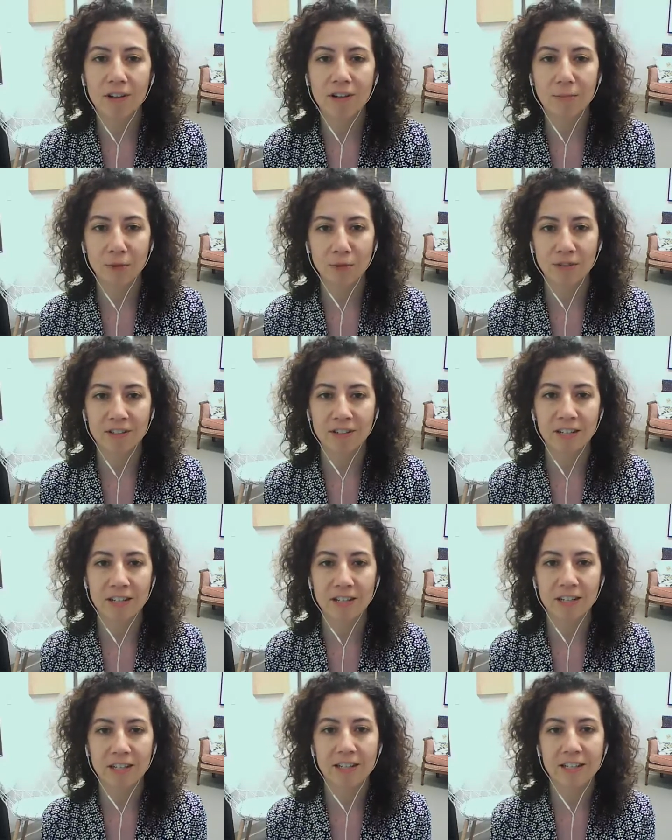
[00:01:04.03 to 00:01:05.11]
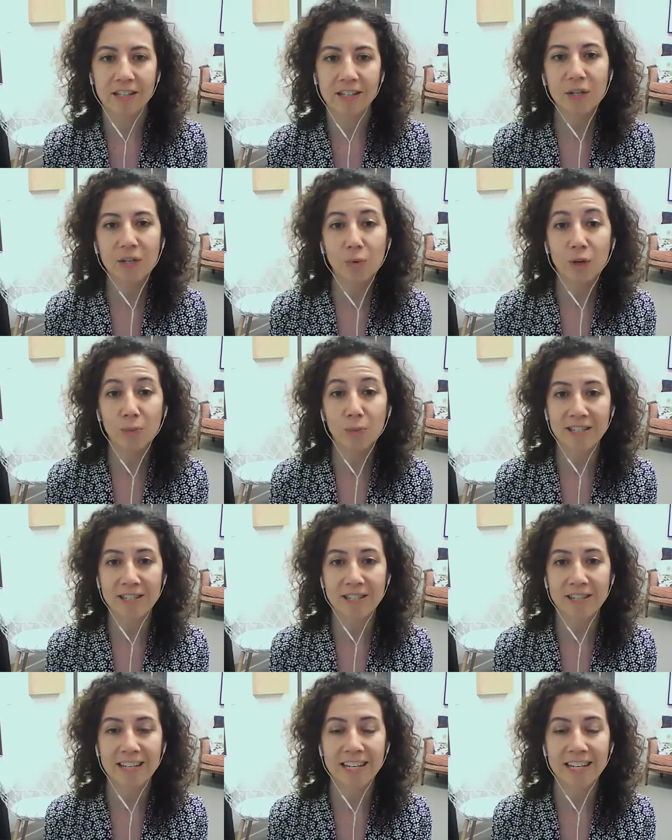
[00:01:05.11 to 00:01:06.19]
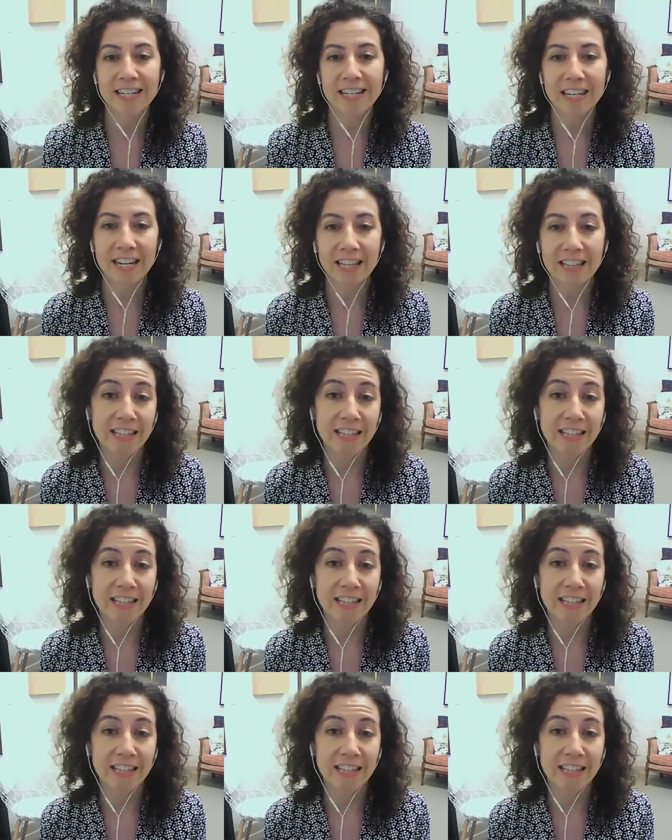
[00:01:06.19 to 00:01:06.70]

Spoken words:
community in Wilmington in